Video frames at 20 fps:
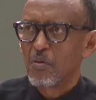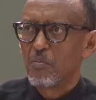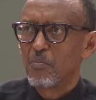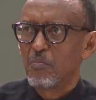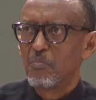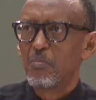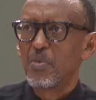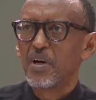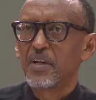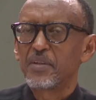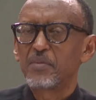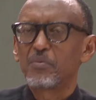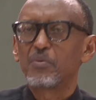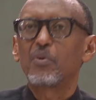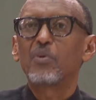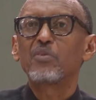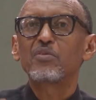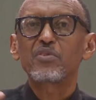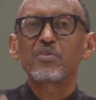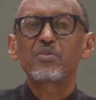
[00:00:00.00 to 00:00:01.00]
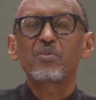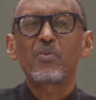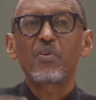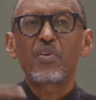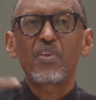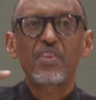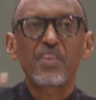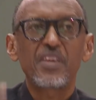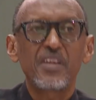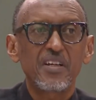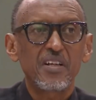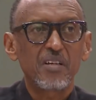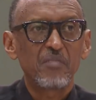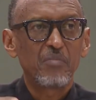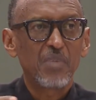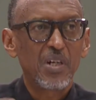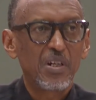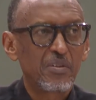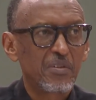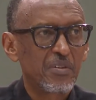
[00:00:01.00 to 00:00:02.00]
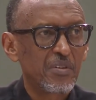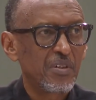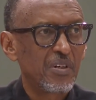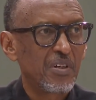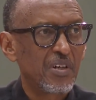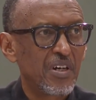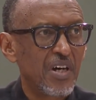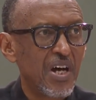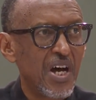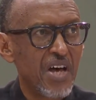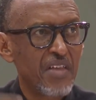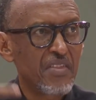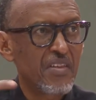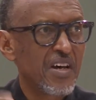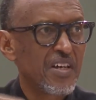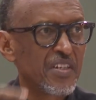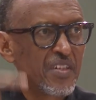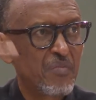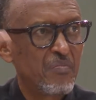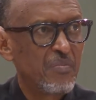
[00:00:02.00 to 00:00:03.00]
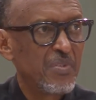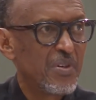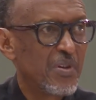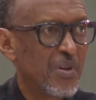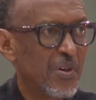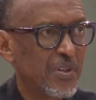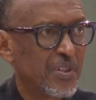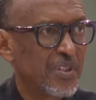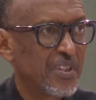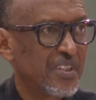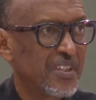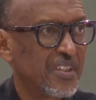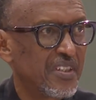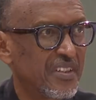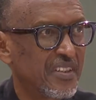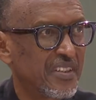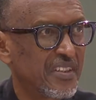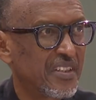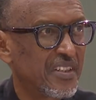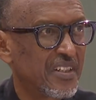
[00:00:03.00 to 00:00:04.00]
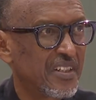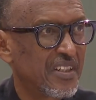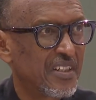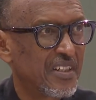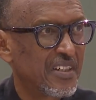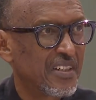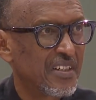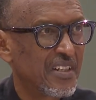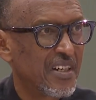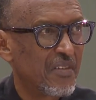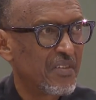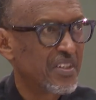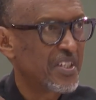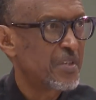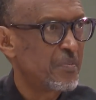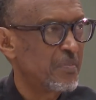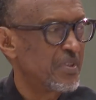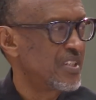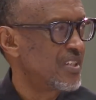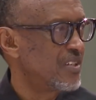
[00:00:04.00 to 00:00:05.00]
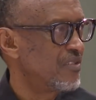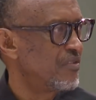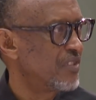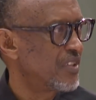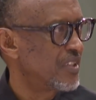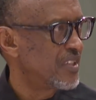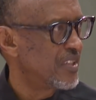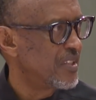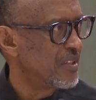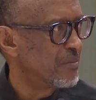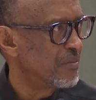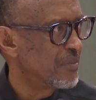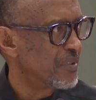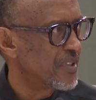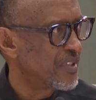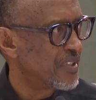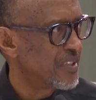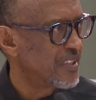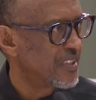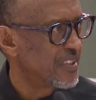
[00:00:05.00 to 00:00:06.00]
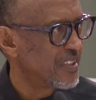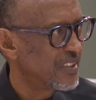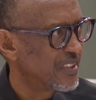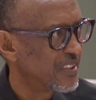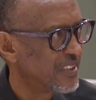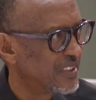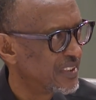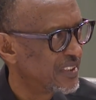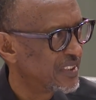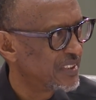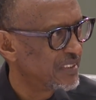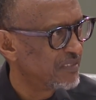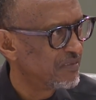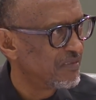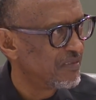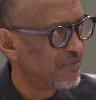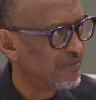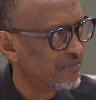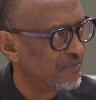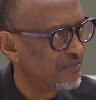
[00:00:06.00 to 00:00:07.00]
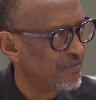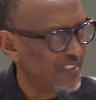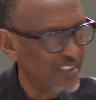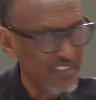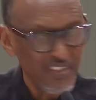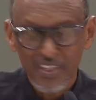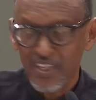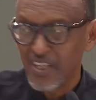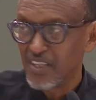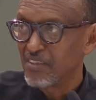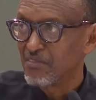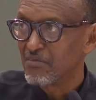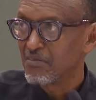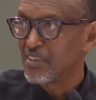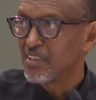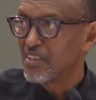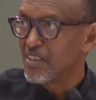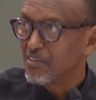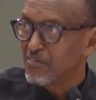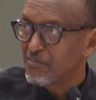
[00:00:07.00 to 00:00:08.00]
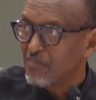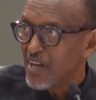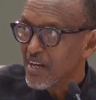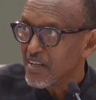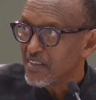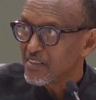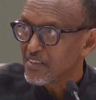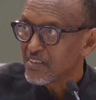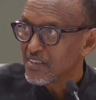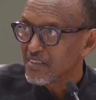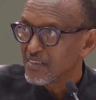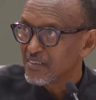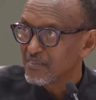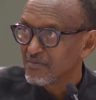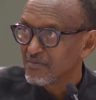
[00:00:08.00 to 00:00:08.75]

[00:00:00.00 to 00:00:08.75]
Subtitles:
but we also think about others beyond our specific teams. These are even the fans.